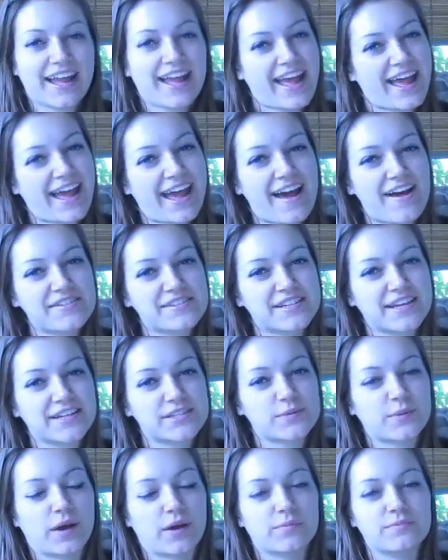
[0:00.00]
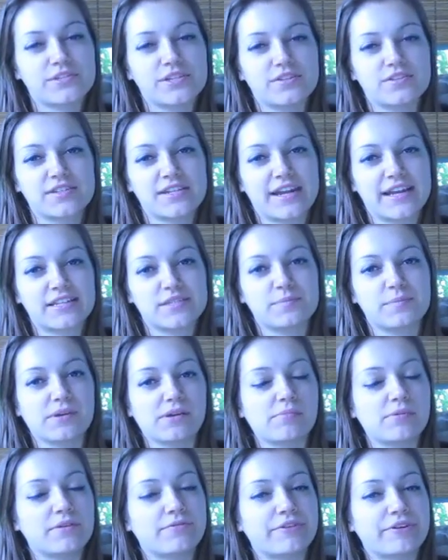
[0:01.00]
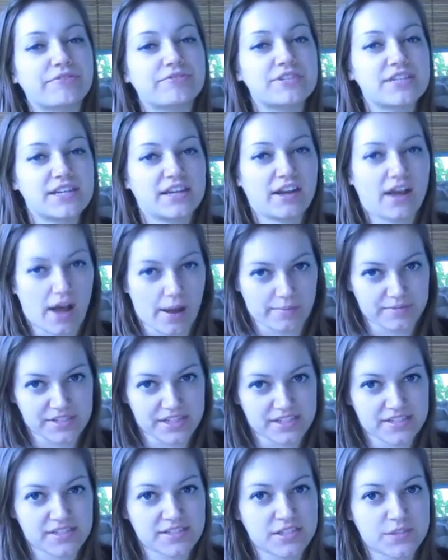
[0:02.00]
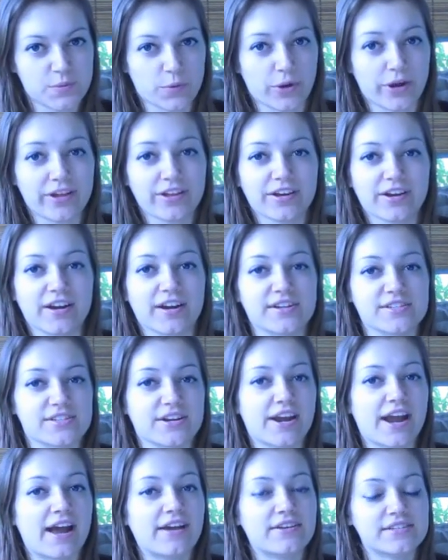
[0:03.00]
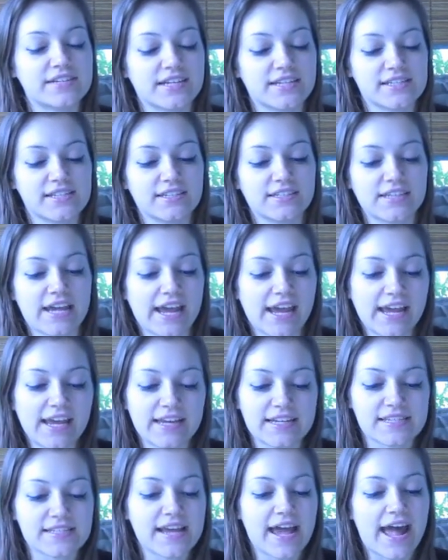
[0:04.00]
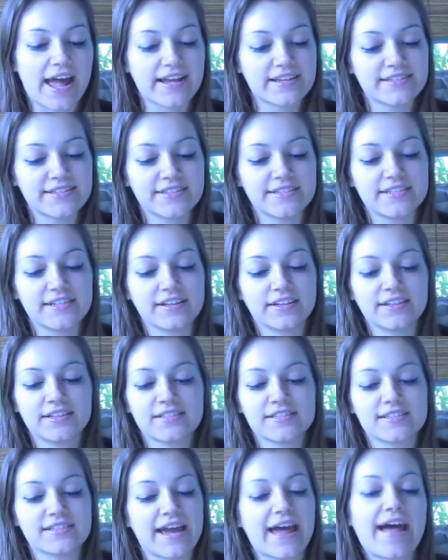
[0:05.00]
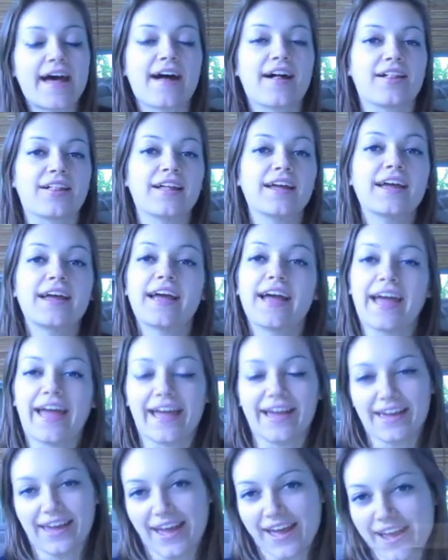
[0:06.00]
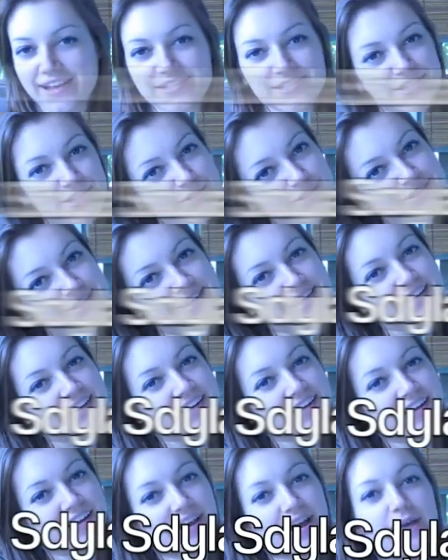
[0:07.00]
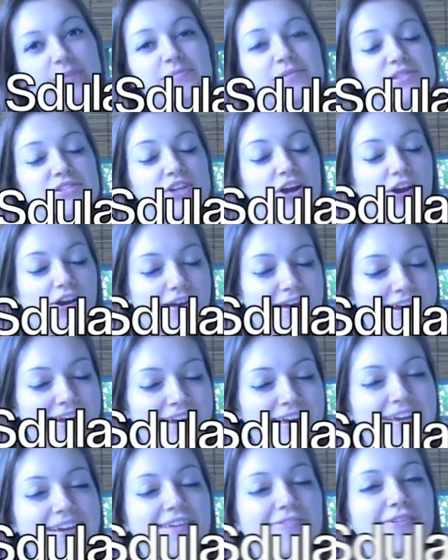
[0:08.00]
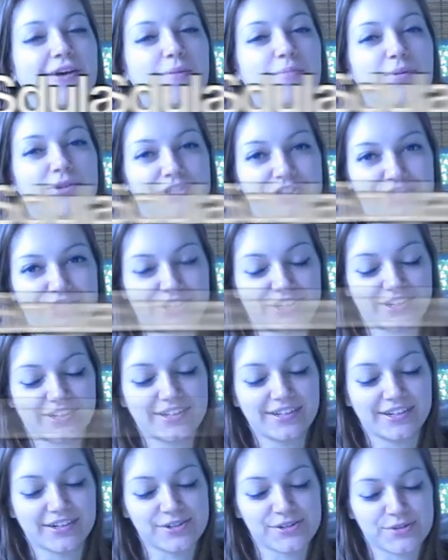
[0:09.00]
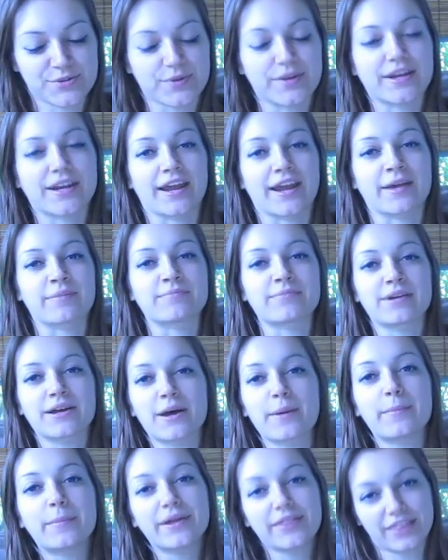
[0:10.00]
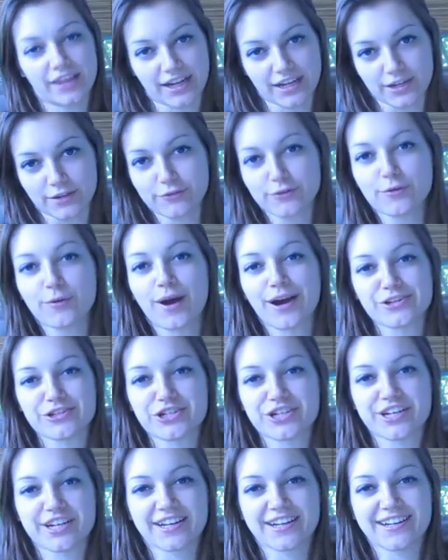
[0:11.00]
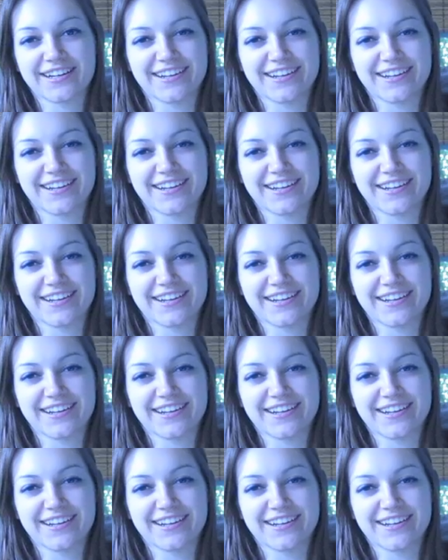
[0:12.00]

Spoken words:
house guests, welcome to today's BB15 updates and spoilers. Our house guest of the day is S. Dylan Sal, aka Susan. I'm sorry if I butchered your screen name, but thank you for watching.